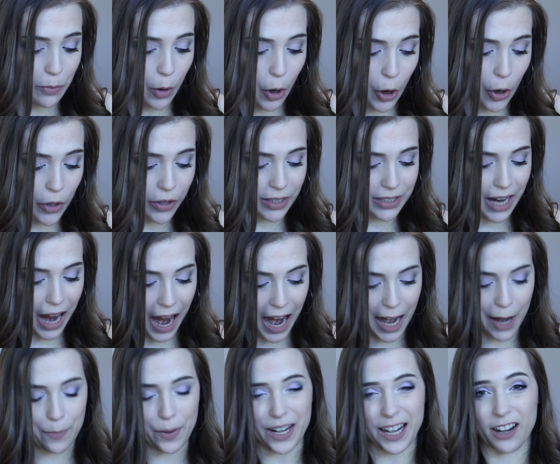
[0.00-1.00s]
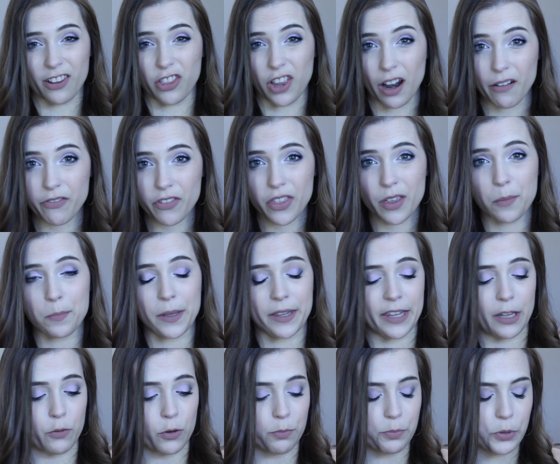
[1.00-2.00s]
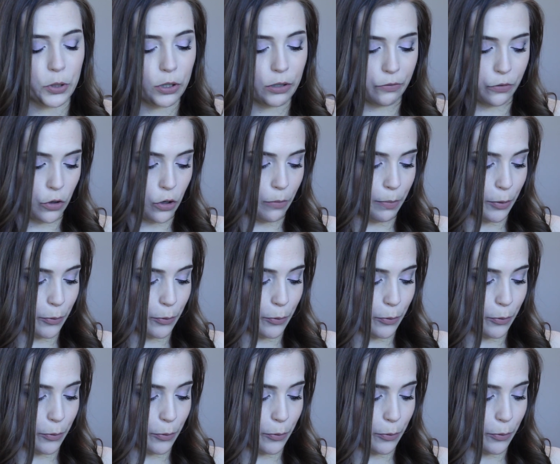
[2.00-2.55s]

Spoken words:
all the time and I loved them and they were beautiful,